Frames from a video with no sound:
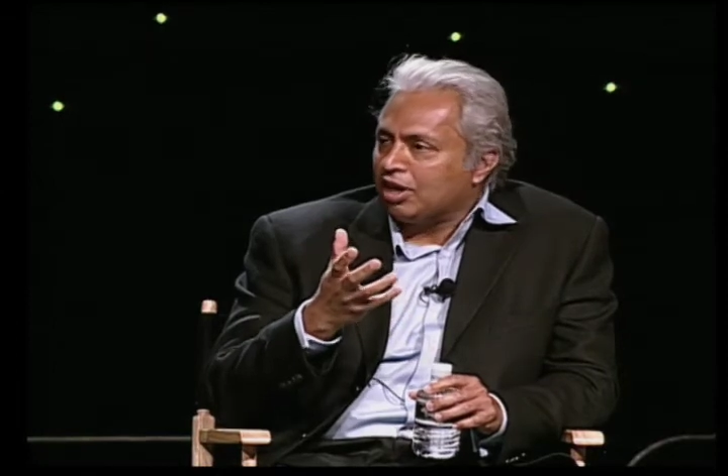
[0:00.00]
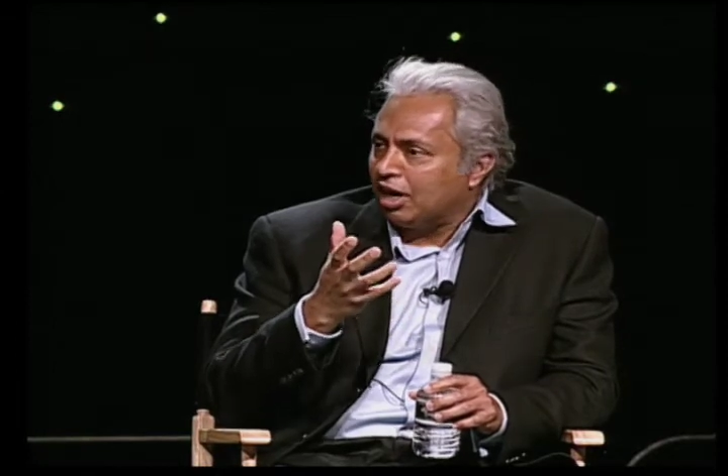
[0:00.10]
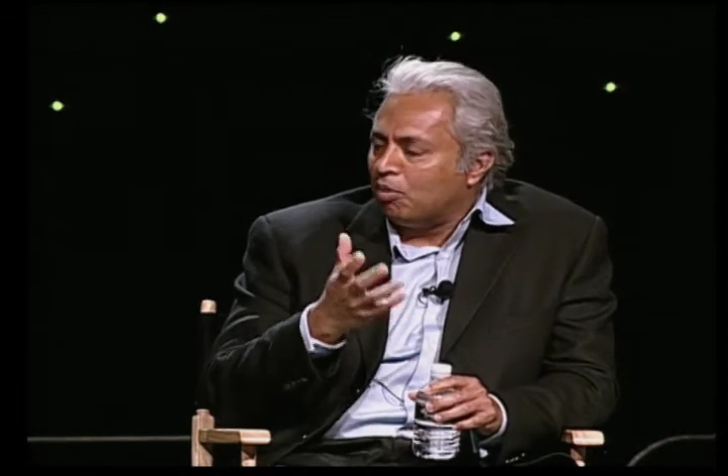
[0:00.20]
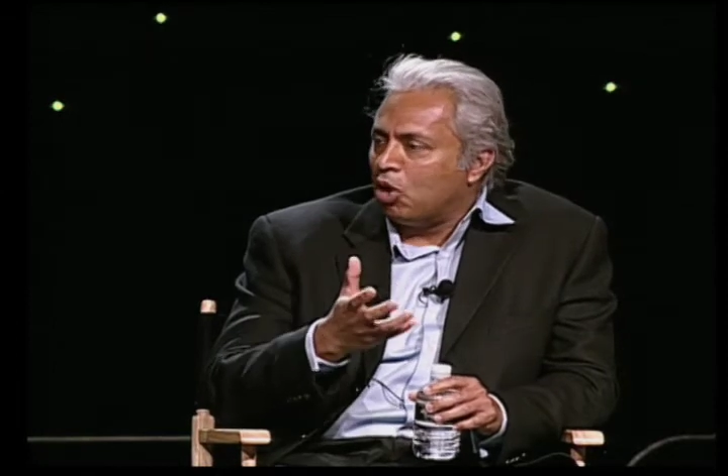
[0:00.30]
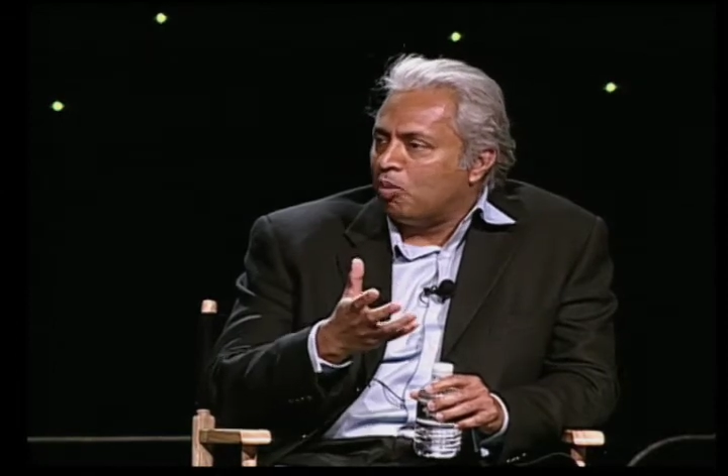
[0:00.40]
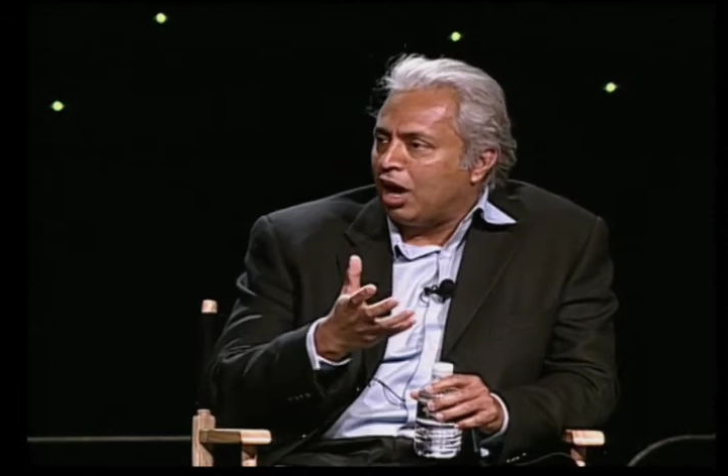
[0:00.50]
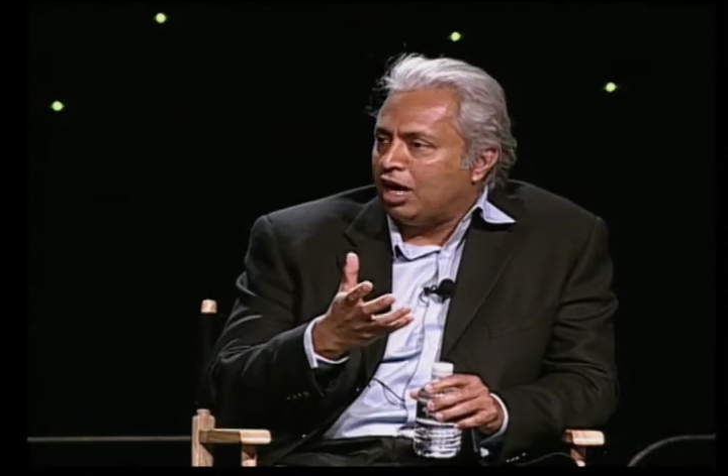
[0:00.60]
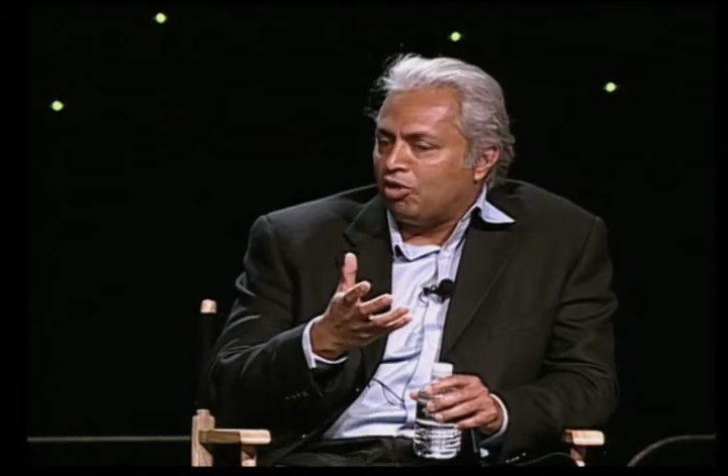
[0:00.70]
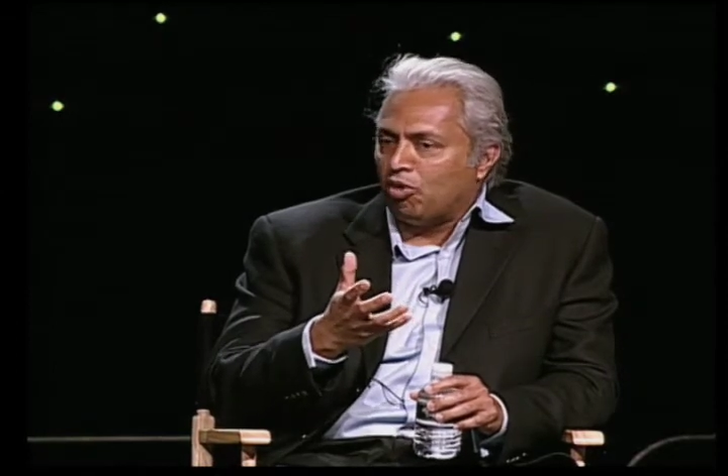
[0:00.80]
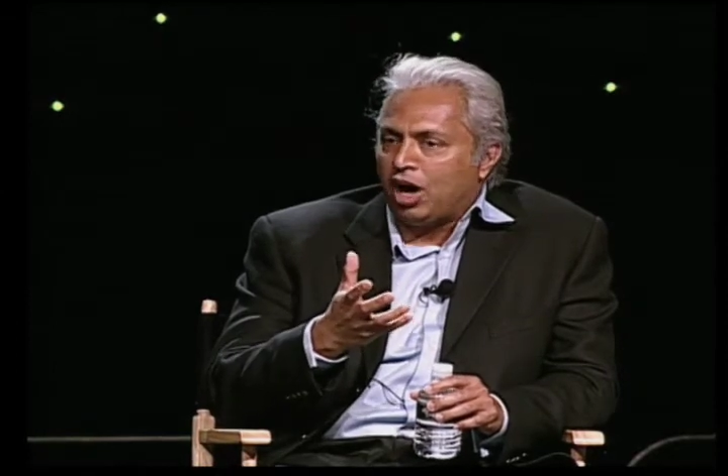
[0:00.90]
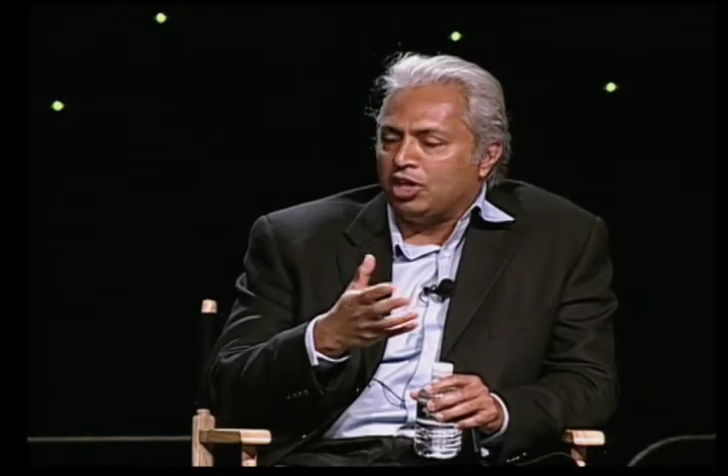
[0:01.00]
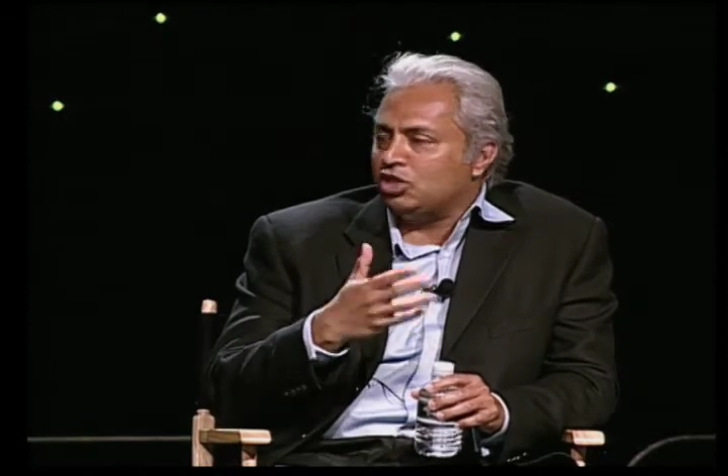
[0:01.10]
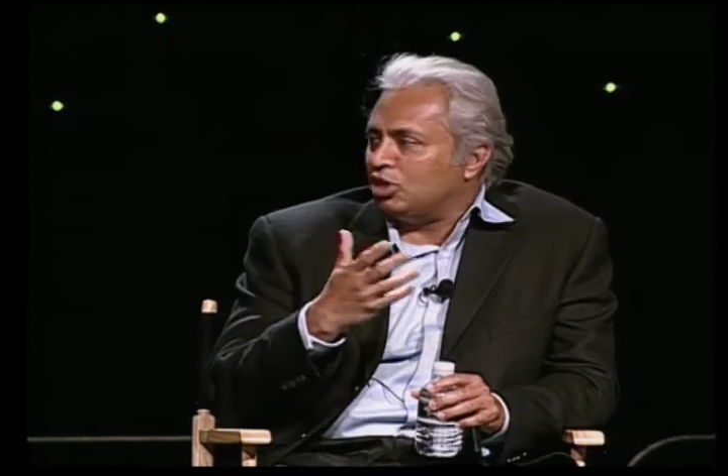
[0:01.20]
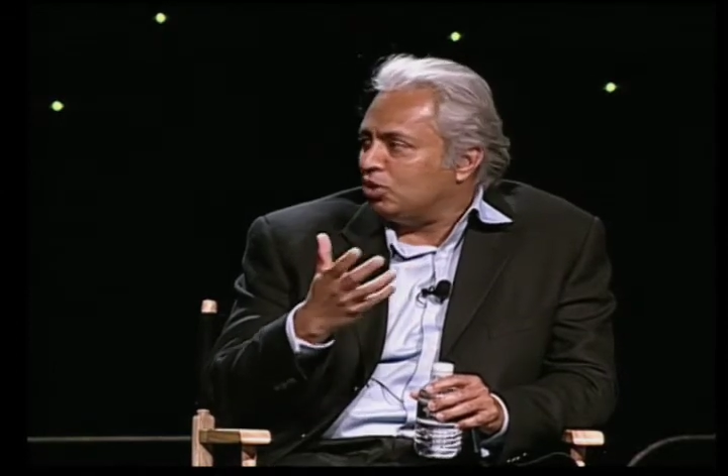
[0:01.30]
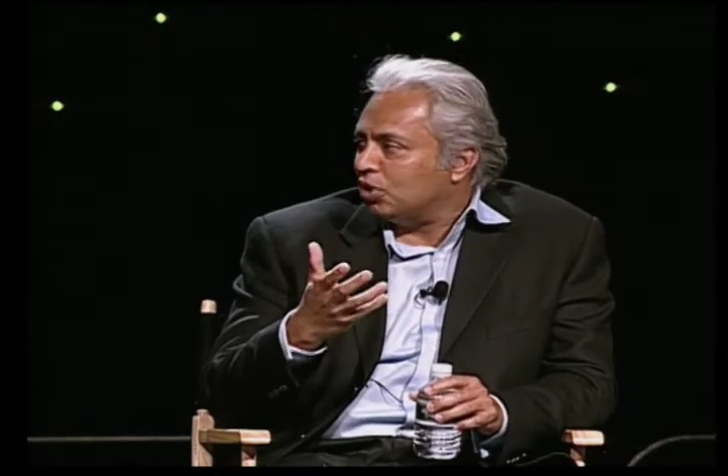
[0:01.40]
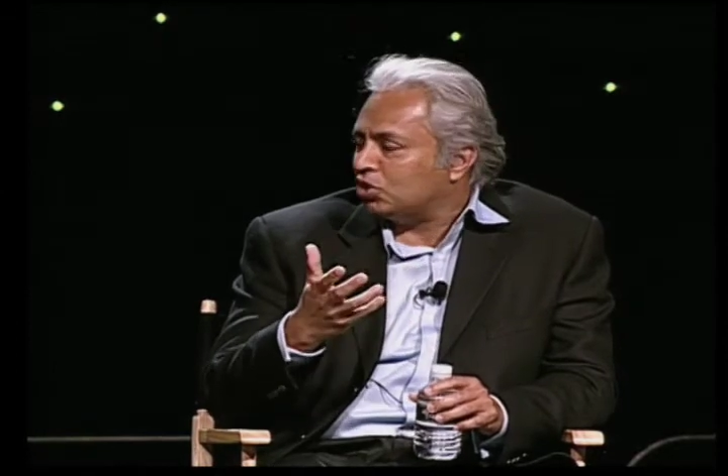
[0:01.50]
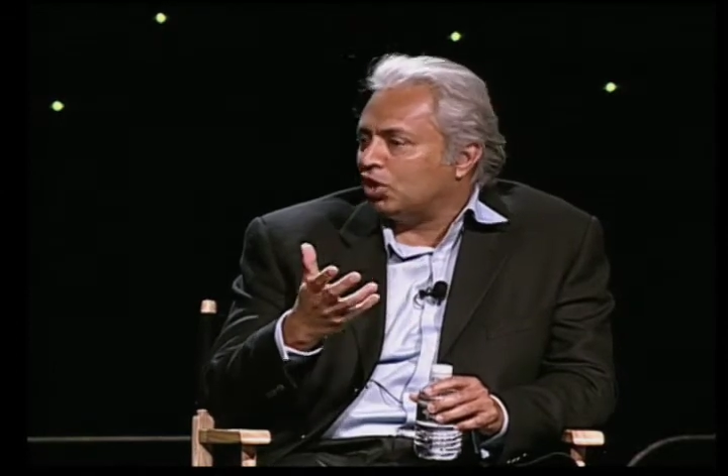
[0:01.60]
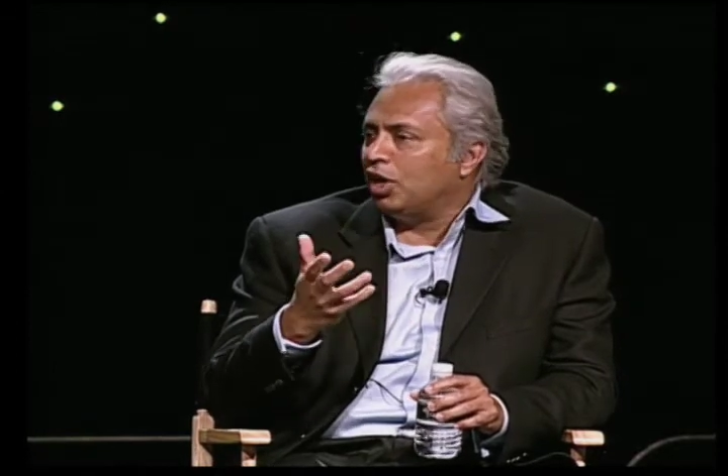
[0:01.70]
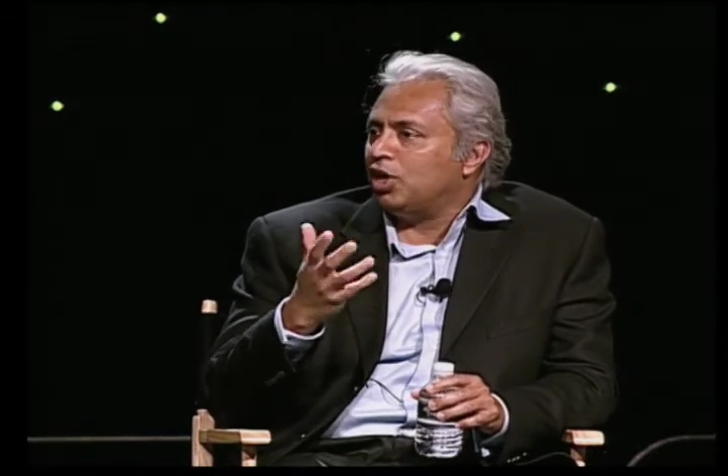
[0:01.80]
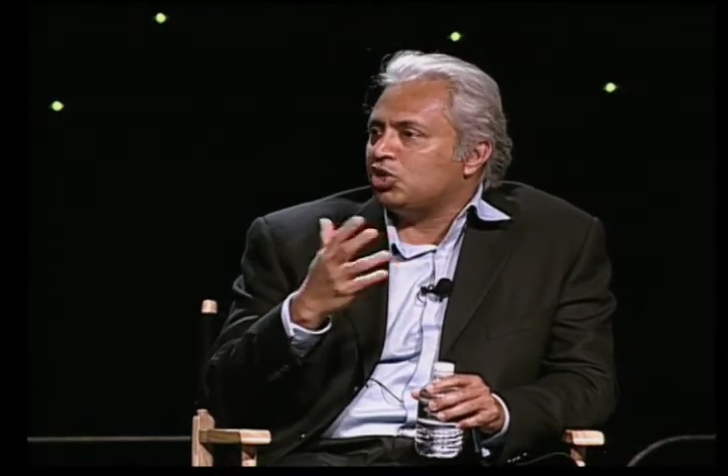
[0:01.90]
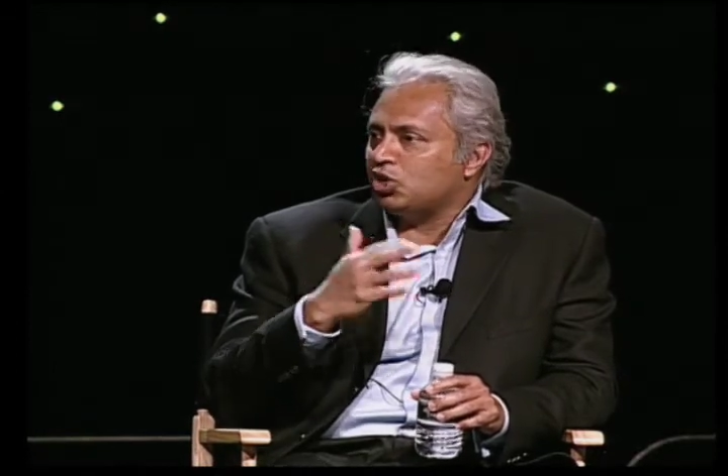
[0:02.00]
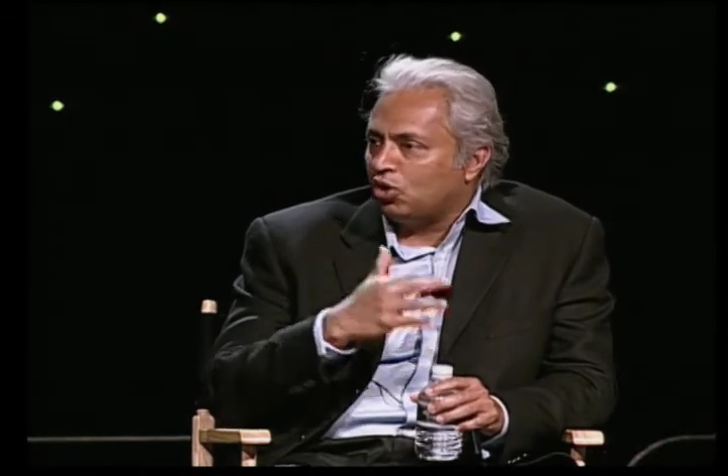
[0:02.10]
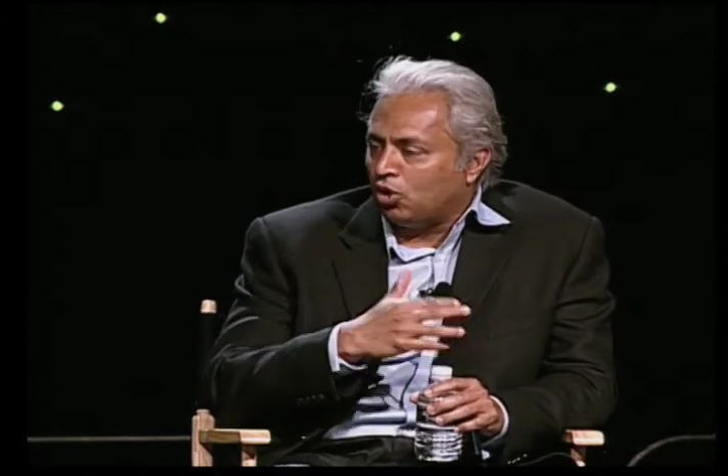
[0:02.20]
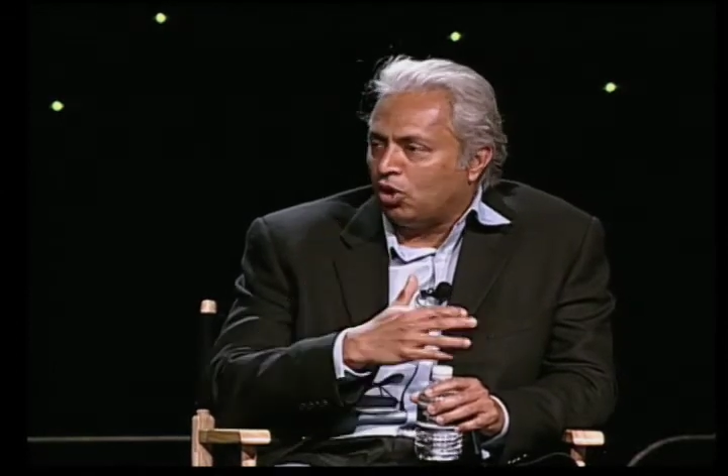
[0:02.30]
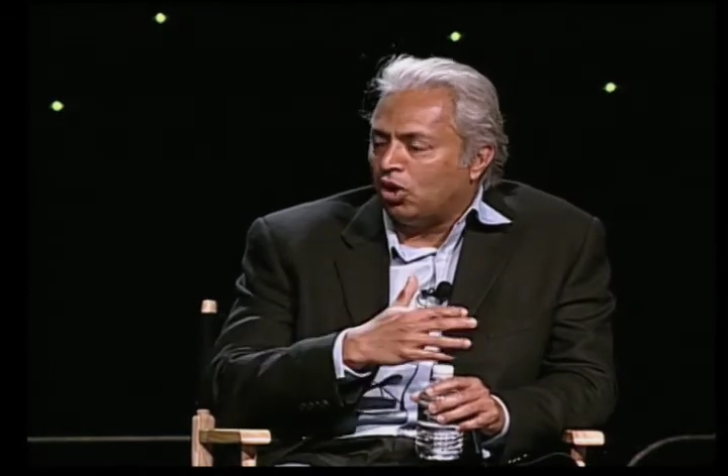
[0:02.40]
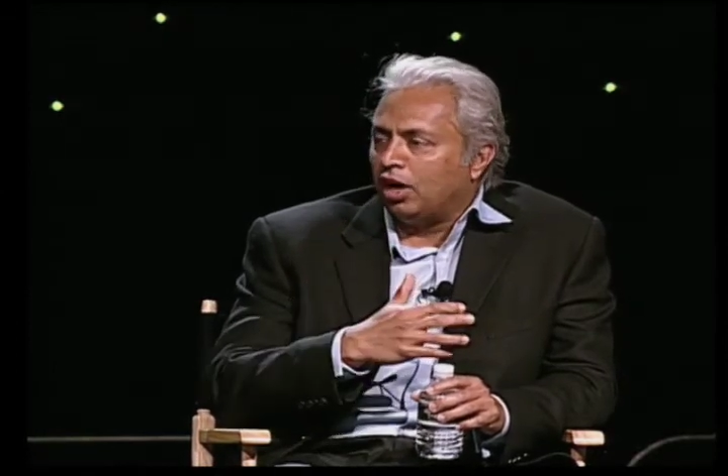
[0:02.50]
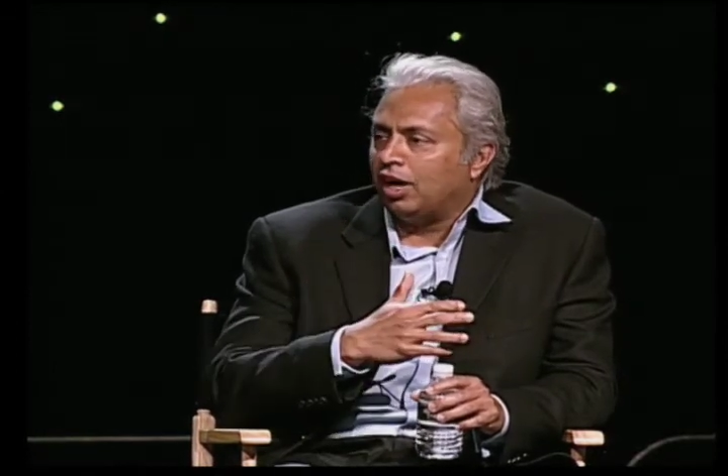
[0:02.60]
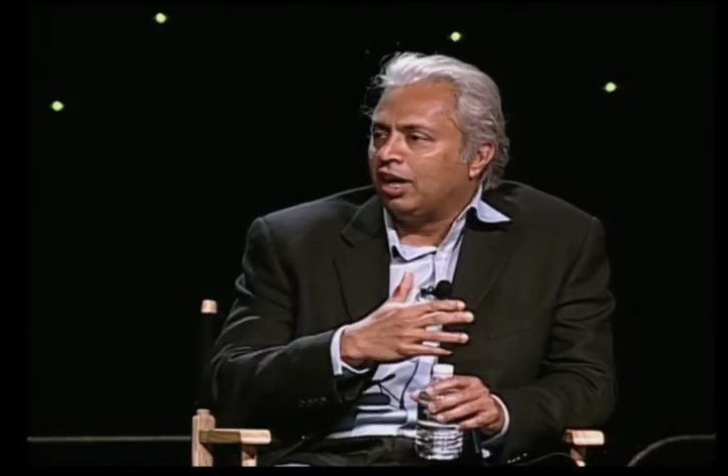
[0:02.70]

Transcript: a mobile device to do a search or